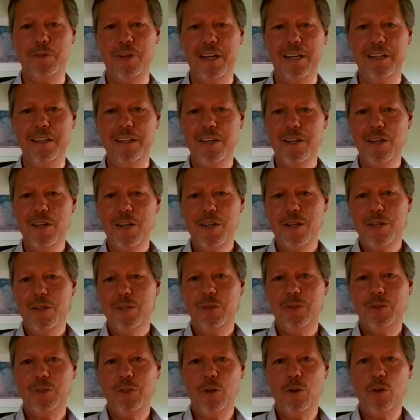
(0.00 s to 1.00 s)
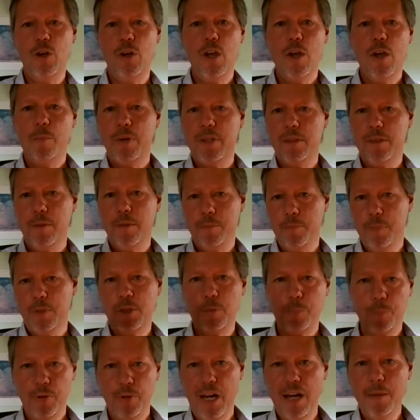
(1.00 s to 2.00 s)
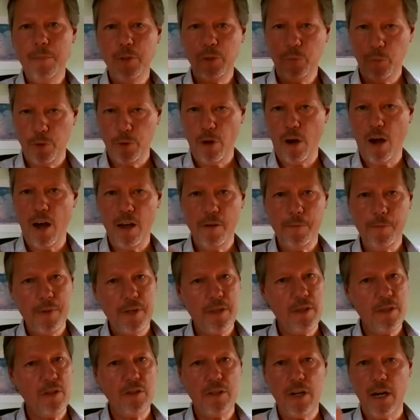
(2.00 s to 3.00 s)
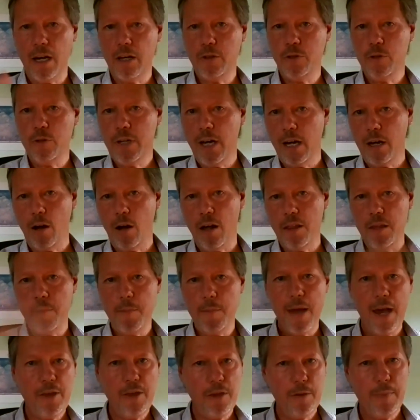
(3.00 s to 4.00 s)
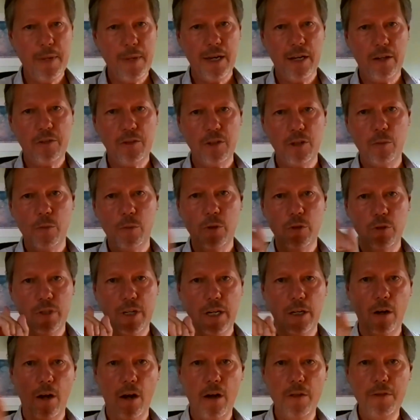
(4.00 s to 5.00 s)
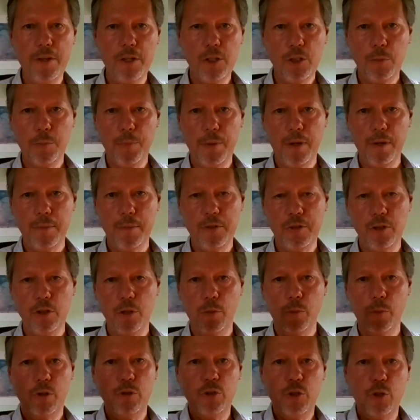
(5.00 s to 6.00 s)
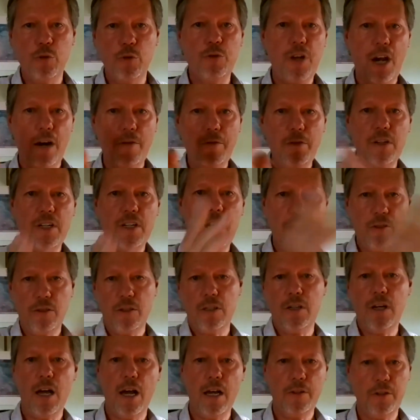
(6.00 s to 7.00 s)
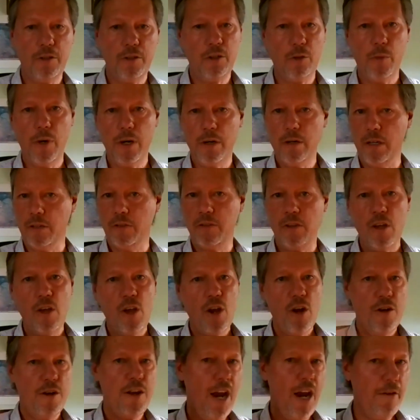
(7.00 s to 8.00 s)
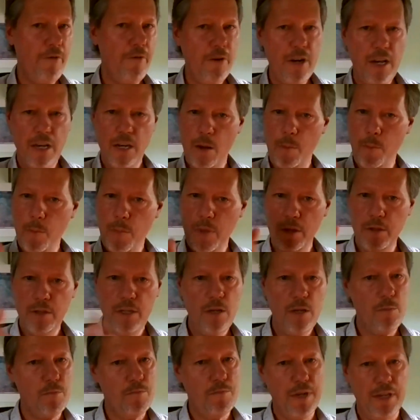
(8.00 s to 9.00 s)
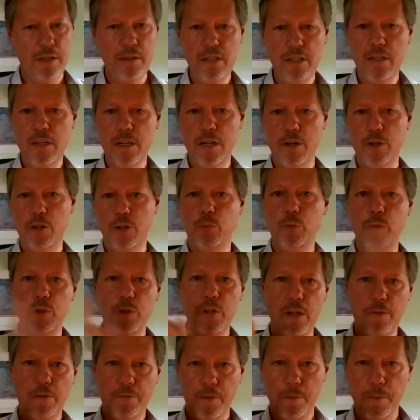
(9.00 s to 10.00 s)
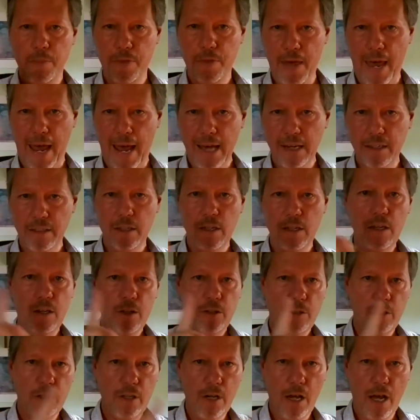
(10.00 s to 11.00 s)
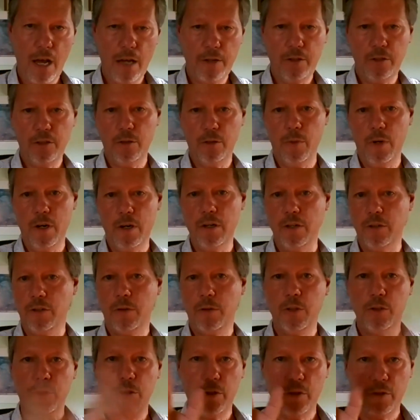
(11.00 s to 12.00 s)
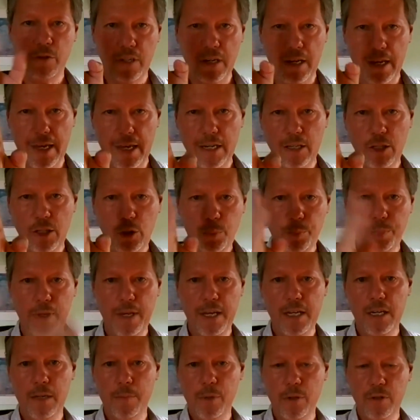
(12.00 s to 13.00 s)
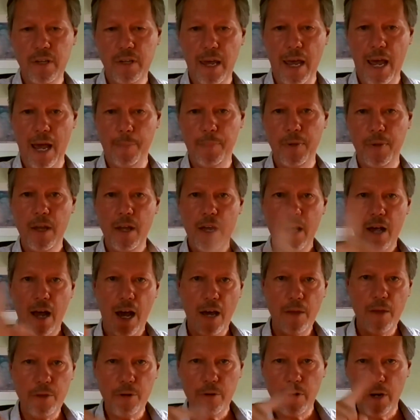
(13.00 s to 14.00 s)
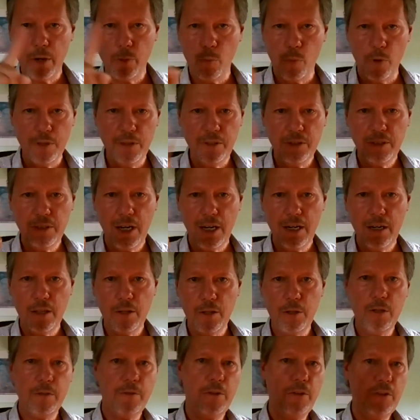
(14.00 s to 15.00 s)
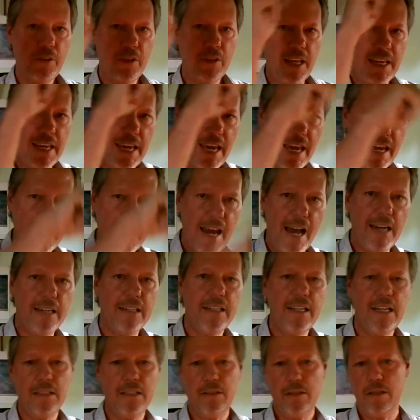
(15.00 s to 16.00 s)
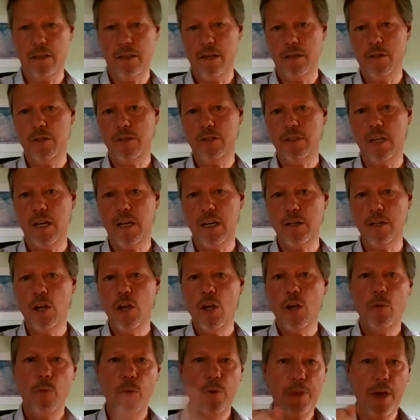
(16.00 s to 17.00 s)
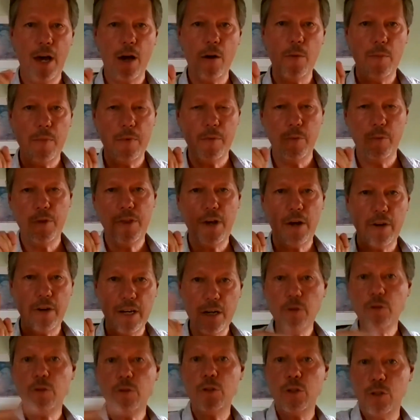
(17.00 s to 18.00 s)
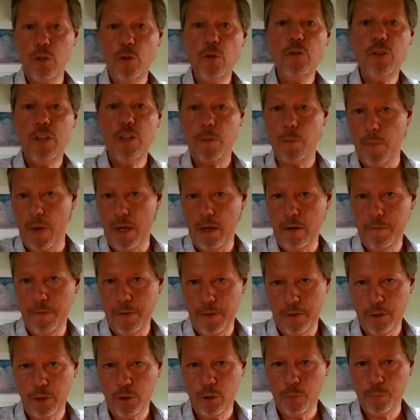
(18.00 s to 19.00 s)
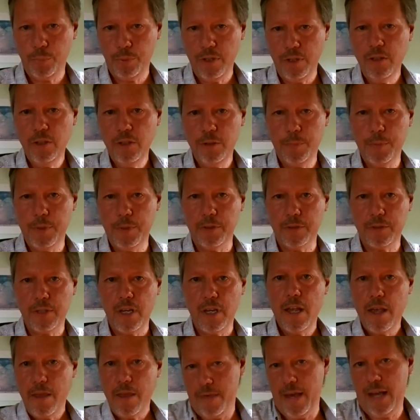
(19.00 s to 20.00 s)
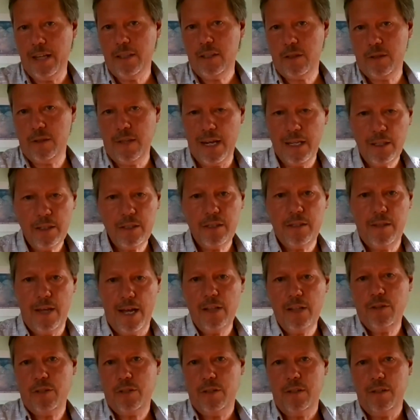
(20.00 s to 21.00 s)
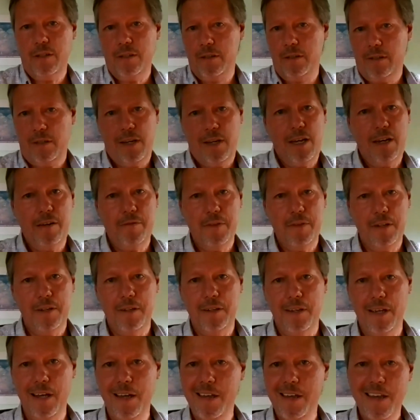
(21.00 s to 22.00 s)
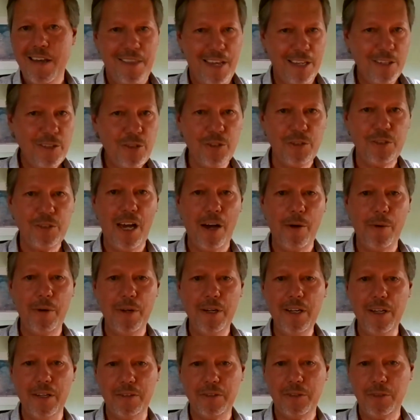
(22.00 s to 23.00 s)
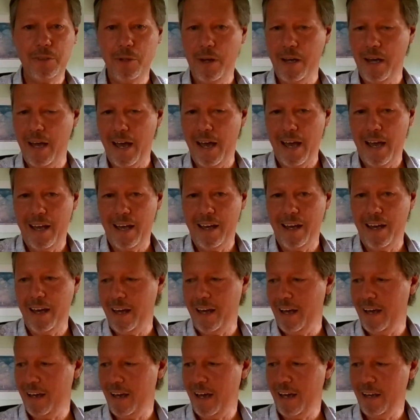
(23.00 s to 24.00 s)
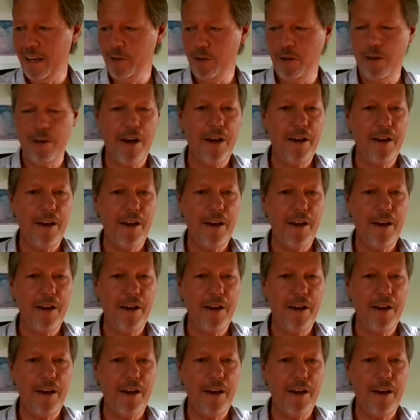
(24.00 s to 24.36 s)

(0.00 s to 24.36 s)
right? So, but the but the problem is with Hoffman and these guys, you got all the mathematics in the world, you got all the experiments in the world, you'll never get to conscious awareness. Never in a million billion years will you get from that to conscious awareness because there is an inexplainable gap on they're on one side of the universe and they cannot get to the other side without without introducing metaphysical principles that's that's that's a kind of a yeah that's just how it is so I, yeah I but see